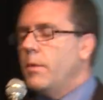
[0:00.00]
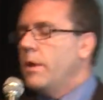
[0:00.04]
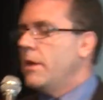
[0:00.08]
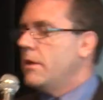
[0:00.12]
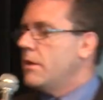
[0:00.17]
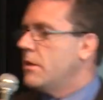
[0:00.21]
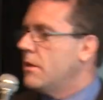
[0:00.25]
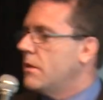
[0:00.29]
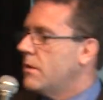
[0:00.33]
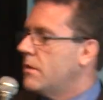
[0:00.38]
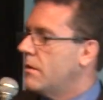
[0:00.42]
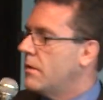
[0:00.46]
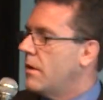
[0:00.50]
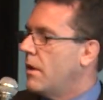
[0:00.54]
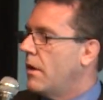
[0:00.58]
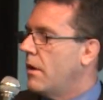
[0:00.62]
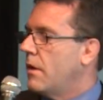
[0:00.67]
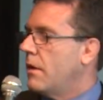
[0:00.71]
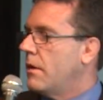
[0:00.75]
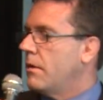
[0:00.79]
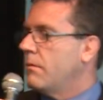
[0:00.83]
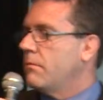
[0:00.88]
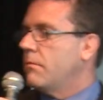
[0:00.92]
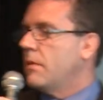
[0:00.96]
But it's just
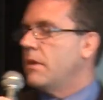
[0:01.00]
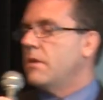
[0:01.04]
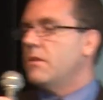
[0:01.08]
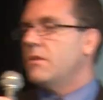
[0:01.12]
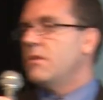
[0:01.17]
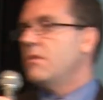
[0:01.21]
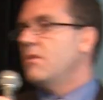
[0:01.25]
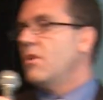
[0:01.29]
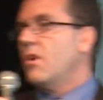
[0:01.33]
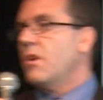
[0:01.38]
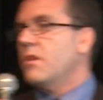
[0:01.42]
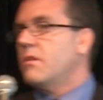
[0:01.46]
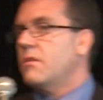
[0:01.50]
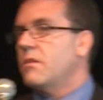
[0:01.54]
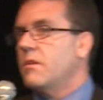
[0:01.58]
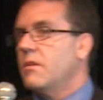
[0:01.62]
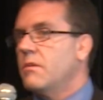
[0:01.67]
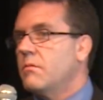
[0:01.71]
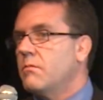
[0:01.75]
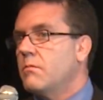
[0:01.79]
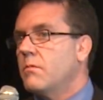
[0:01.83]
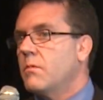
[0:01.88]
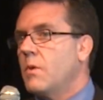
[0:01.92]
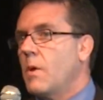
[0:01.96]
it's not.
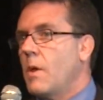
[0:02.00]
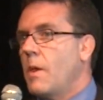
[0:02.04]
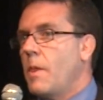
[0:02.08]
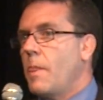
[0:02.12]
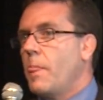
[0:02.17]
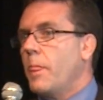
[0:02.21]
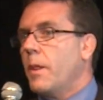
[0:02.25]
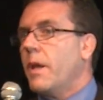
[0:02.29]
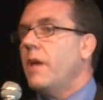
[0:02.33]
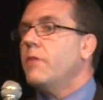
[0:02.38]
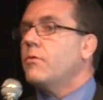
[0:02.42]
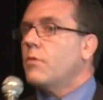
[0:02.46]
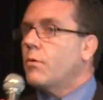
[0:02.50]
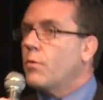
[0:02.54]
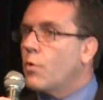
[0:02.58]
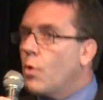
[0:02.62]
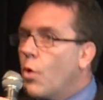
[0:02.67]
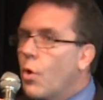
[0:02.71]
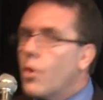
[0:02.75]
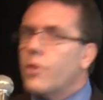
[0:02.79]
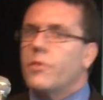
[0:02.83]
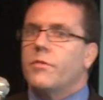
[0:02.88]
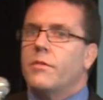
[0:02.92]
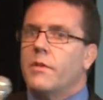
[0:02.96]
Yes, of
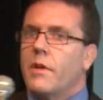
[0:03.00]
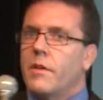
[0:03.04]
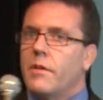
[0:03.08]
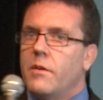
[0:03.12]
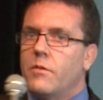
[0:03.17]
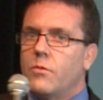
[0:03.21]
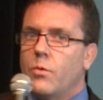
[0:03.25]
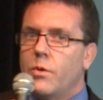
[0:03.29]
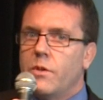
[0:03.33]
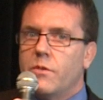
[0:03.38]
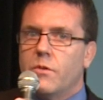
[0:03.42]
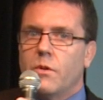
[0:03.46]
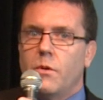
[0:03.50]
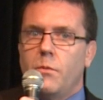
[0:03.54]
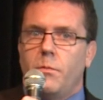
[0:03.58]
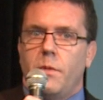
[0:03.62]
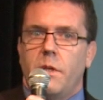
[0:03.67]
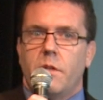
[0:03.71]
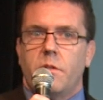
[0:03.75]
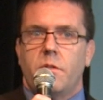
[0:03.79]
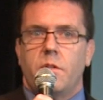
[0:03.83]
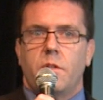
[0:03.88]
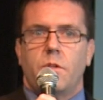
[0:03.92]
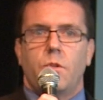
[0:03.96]
course, there's always going to
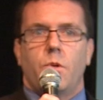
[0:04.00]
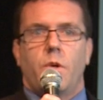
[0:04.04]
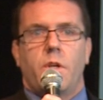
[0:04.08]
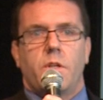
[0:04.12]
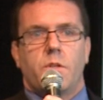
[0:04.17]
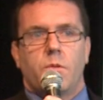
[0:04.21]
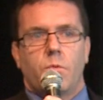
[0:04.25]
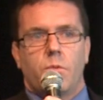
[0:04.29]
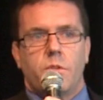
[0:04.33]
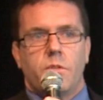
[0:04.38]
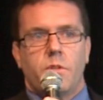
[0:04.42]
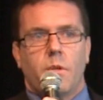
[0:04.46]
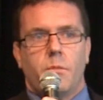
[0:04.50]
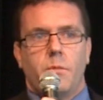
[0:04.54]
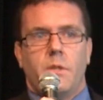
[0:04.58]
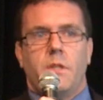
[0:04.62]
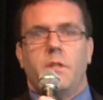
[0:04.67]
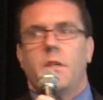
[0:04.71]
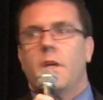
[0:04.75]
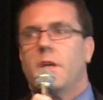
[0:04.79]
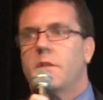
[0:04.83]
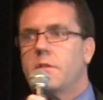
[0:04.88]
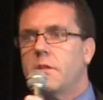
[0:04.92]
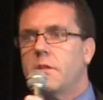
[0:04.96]
be a situation where somebody
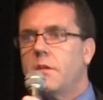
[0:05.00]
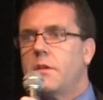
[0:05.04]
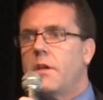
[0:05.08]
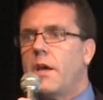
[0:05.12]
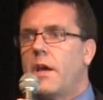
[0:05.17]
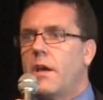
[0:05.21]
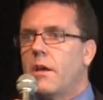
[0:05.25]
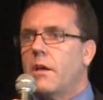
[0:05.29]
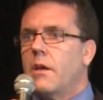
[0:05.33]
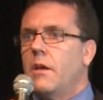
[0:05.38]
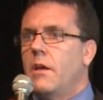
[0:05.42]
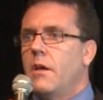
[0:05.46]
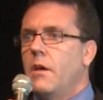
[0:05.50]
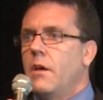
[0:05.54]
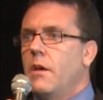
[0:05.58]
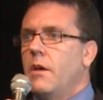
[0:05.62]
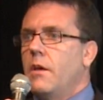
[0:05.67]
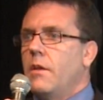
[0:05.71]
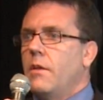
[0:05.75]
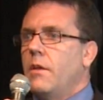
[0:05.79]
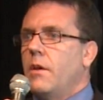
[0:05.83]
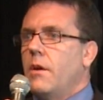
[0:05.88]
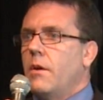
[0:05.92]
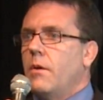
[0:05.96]
does attack
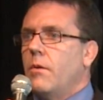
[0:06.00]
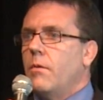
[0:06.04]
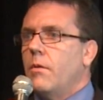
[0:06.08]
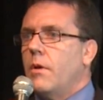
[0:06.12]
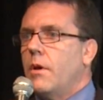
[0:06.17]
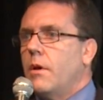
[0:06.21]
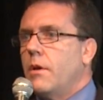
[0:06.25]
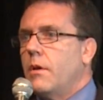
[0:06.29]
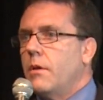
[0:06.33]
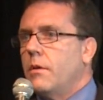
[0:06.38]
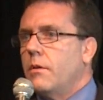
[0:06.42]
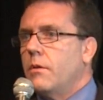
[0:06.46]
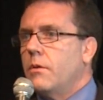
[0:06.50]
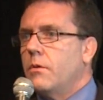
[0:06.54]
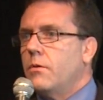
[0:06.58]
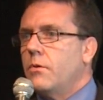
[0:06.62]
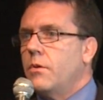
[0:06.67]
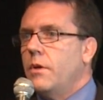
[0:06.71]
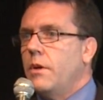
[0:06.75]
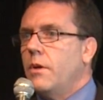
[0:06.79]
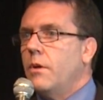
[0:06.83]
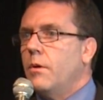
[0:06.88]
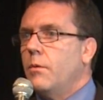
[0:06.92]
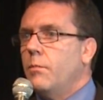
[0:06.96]
their
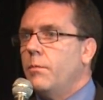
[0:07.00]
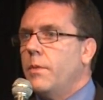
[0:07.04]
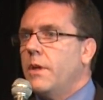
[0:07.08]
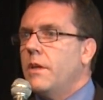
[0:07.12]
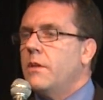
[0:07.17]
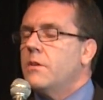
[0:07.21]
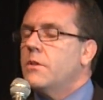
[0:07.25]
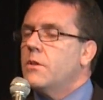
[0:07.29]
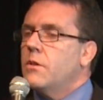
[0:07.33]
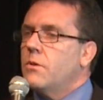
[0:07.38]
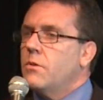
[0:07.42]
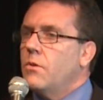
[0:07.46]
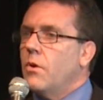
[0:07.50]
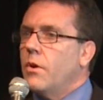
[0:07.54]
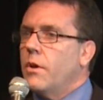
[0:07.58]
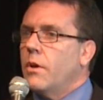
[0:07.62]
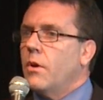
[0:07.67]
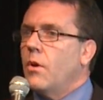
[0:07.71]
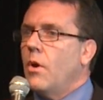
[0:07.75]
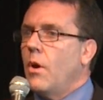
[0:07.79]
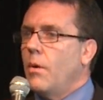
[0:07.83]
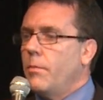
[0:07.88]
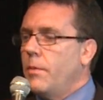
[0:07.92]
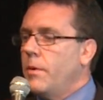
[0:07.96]
treater, but it's just not a
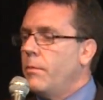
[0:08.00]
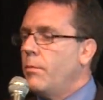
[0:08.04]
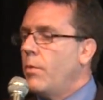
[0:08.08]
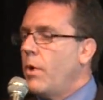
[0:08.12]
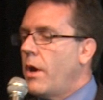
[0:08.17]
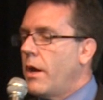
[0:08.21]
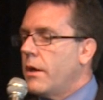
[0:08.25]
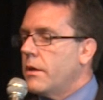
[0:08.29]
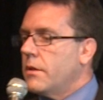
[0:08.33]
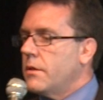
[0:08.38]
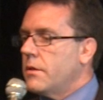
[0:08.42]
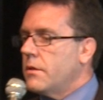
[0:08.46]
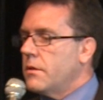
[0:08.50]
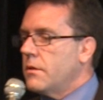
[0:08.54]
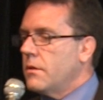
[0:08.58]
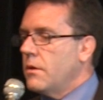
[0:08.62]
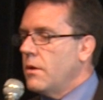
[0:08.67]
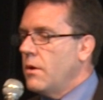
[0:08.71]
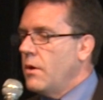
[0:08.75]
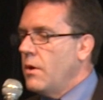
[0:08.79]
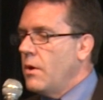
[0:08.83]
common practice.